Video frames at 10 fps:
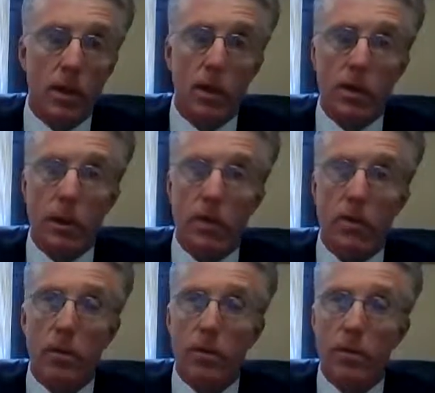So
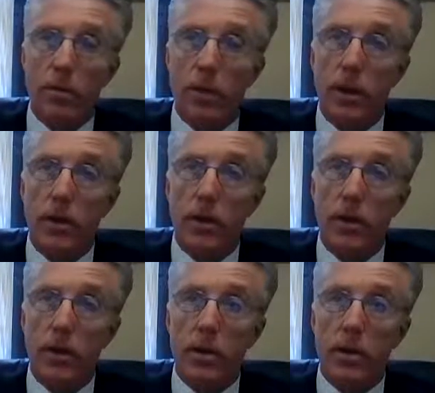
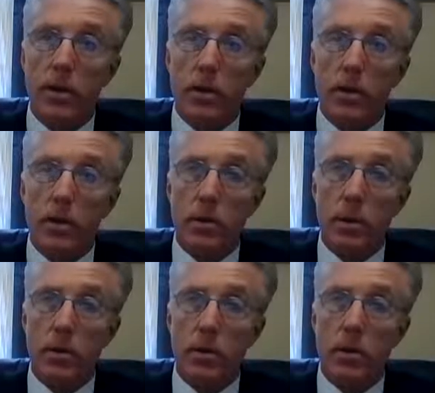various
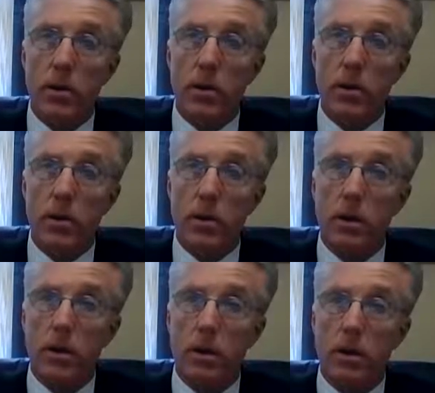results
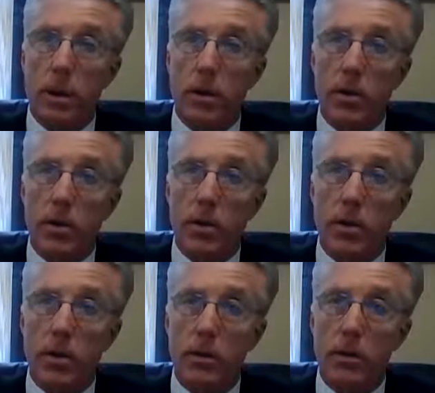based on
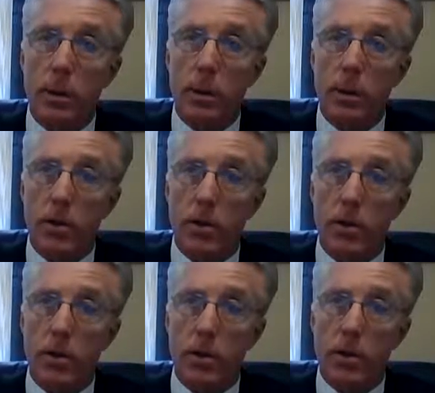various
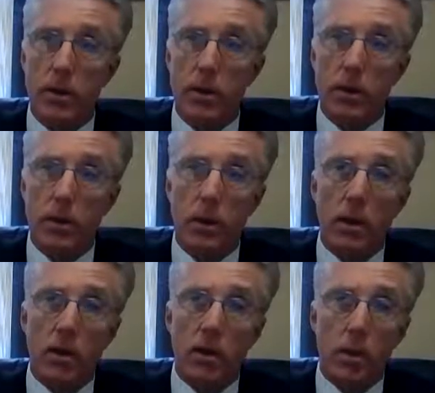circumstances.
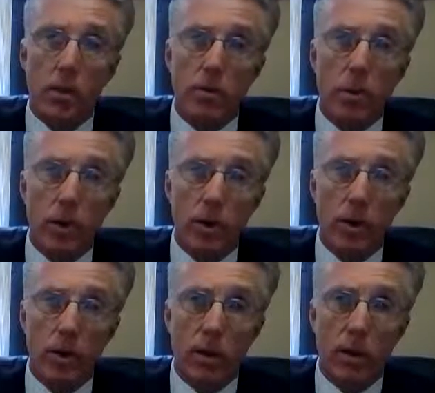The most
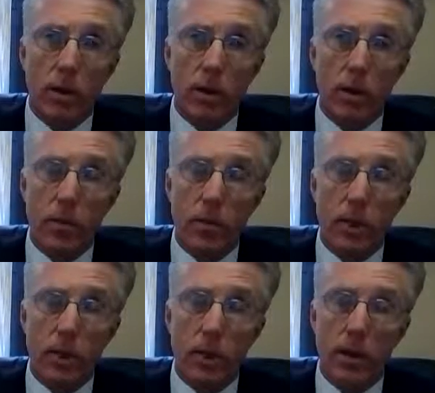important thing to
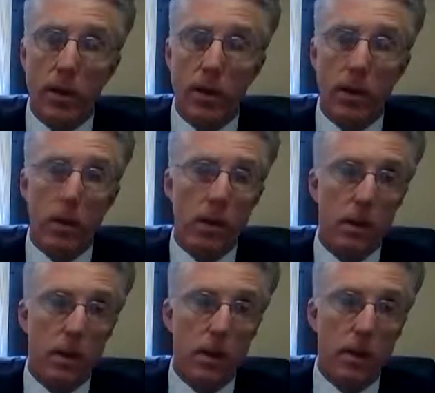protect
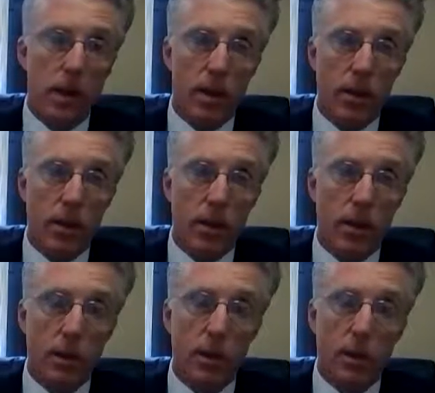your deposit
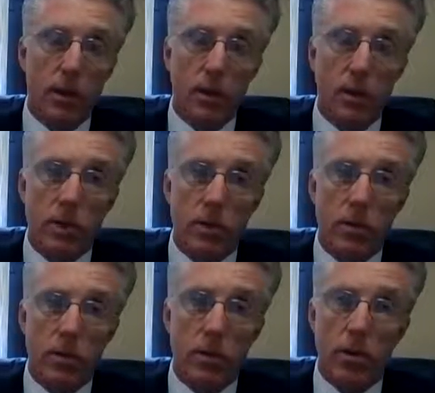is to make
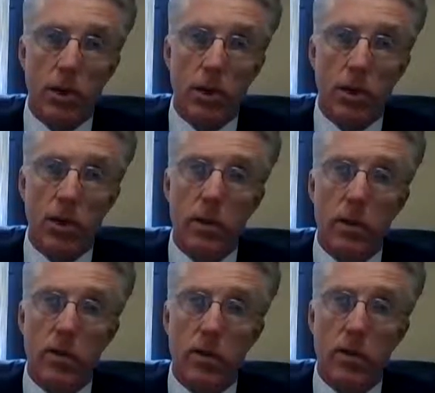sure that
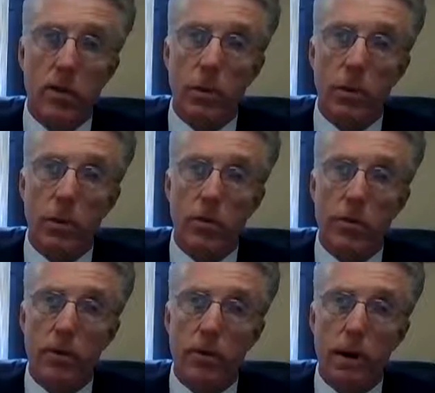you move forward, if
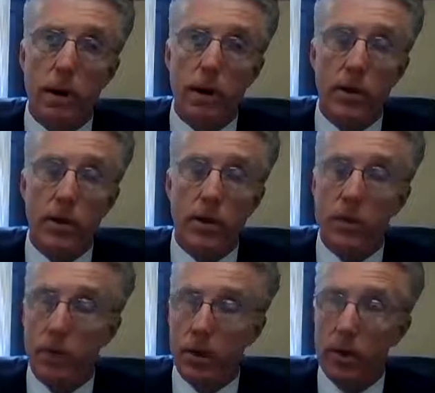you're financing,
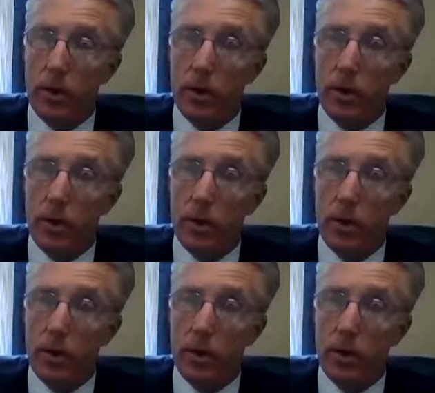with